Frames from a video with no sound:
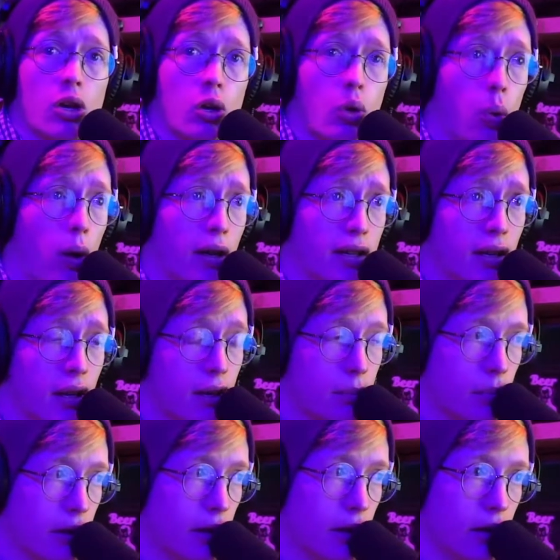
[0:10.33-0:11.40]
quite yet,
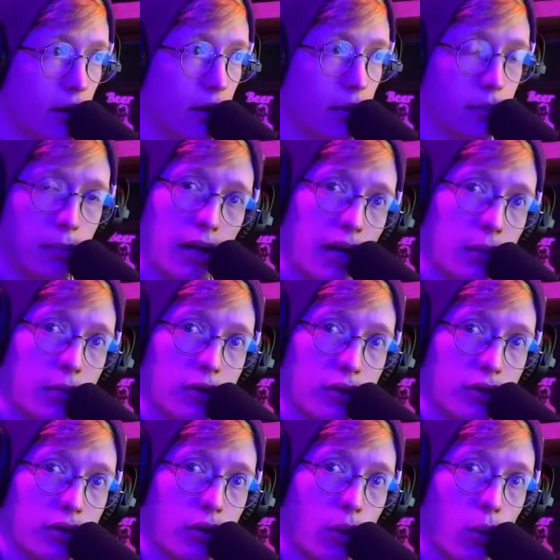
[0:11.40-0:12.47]
but my name
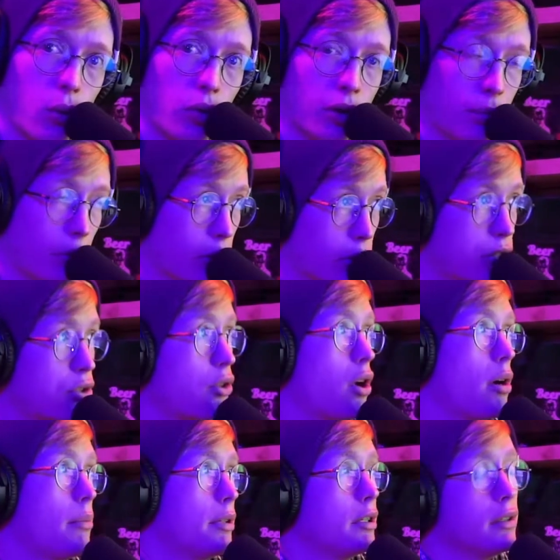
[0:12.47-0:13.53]
is Corey
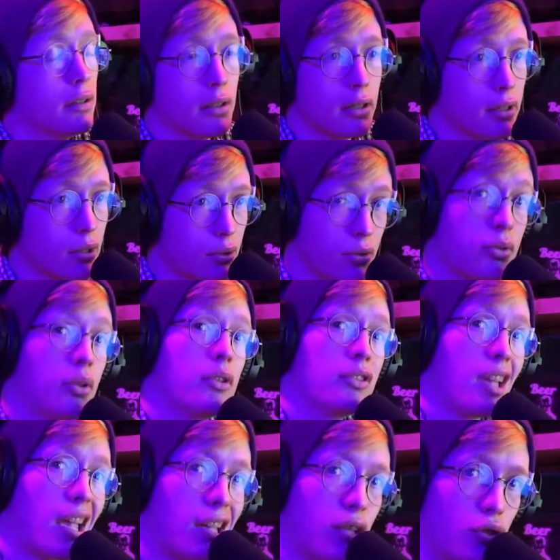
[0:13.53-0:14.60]
Bergstrom, also known as
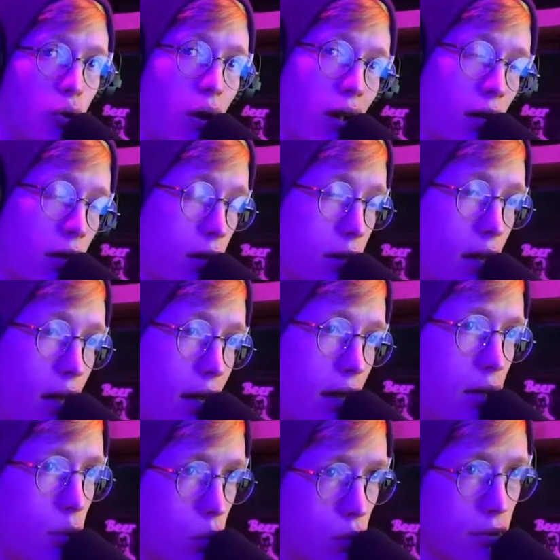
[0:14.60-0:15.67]
8Track Online
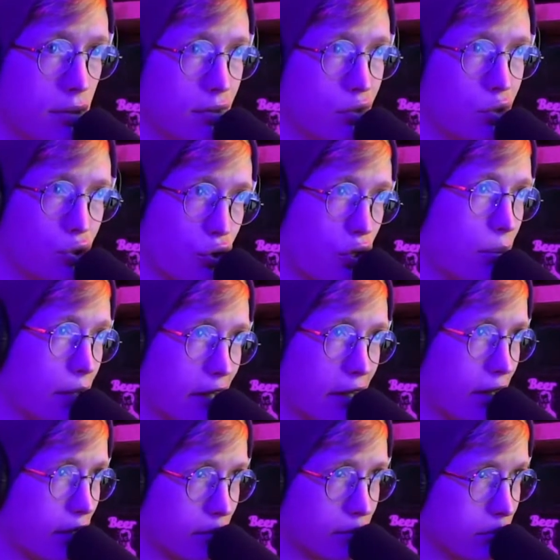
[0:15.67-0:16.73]
in the world of
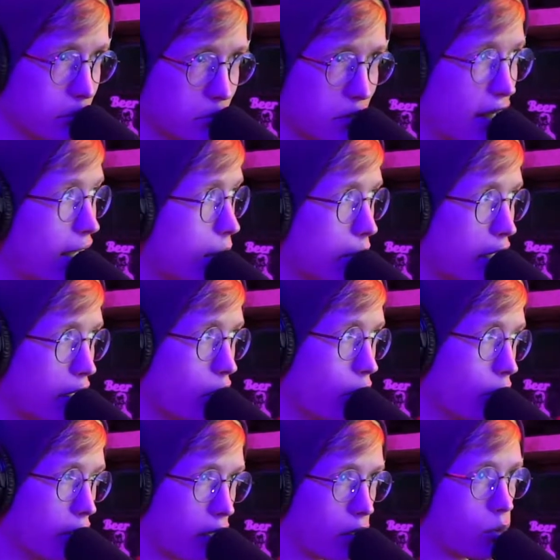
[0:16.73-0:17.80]
streaming and gaming and
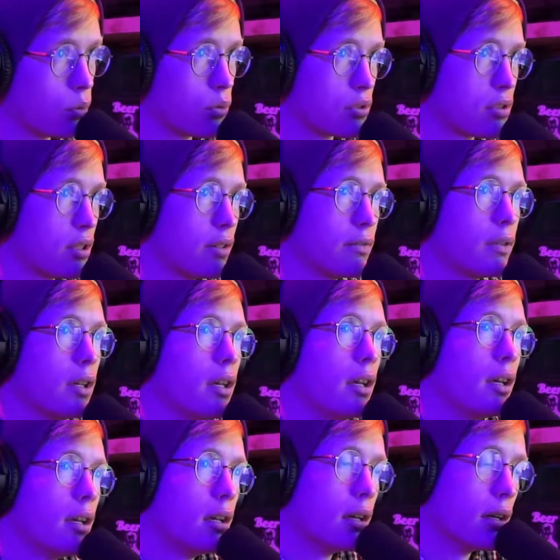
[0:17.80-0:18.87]
all that cool stuff.
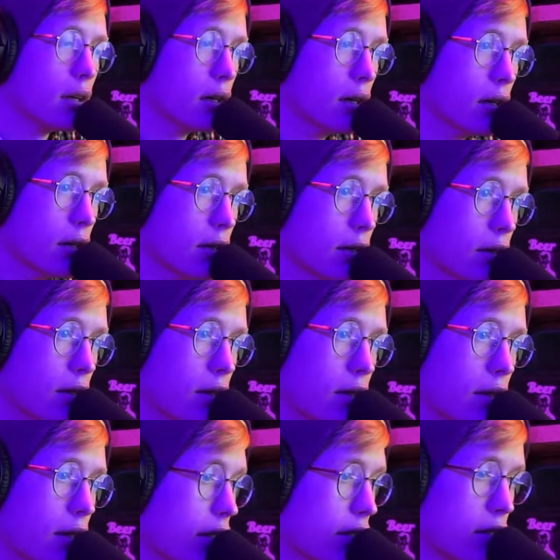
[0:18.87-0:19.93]
I
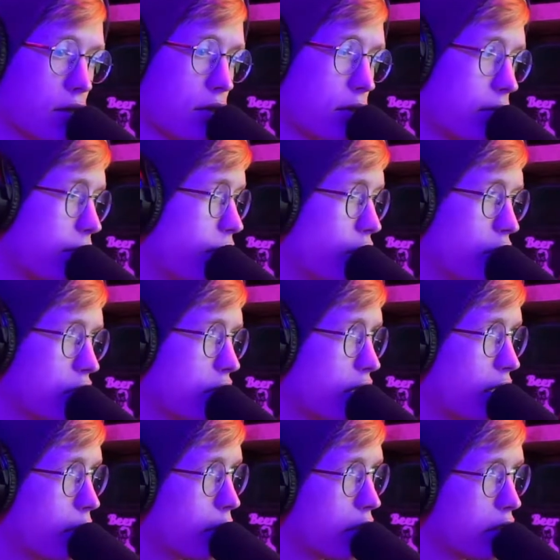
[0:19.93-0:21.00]
guess first
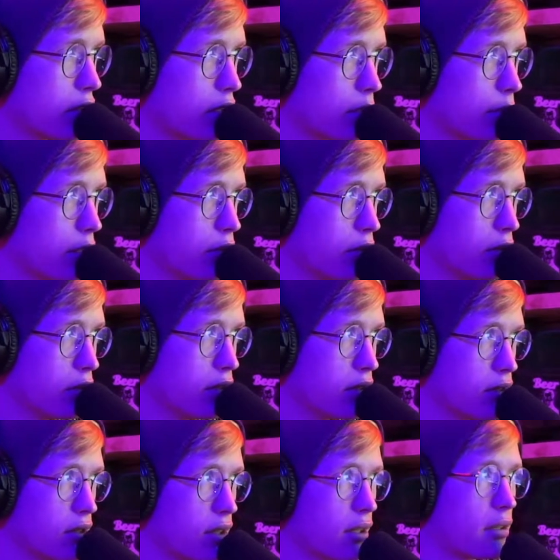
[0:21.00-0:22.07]
thing I want to talk about really
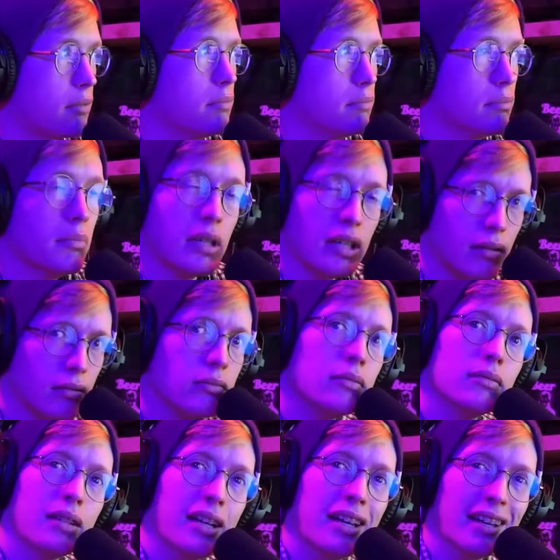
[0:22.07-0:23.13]
is, like, me?
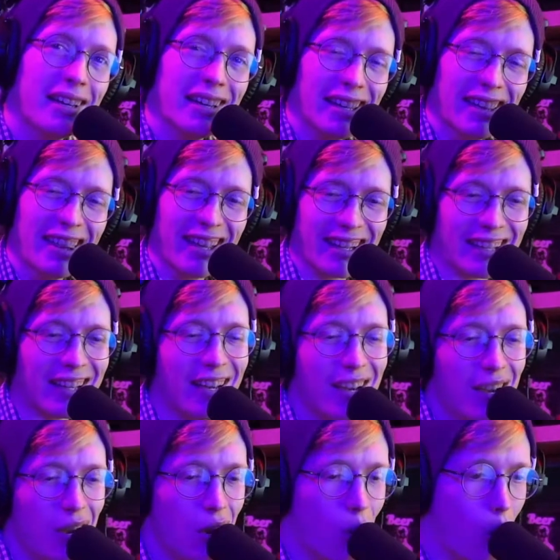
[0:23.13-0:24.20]
Like,
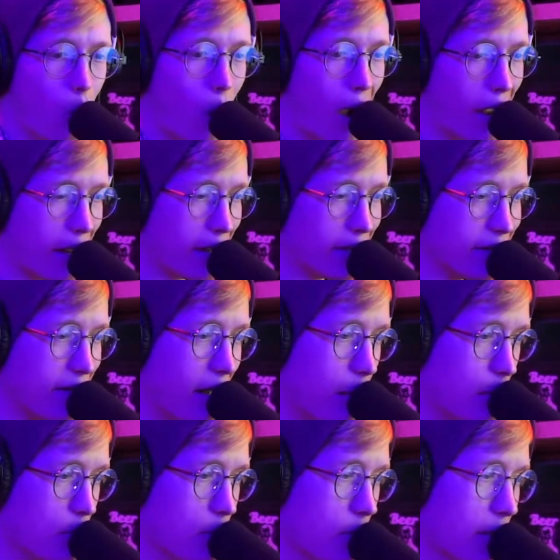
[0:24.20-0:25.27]
why
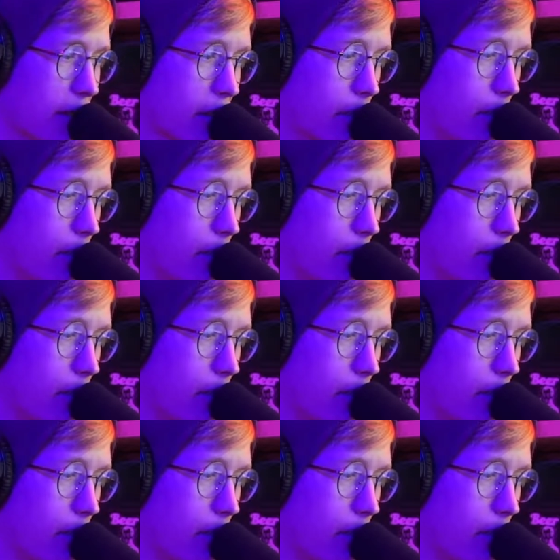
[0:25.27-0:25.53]
I'm doing a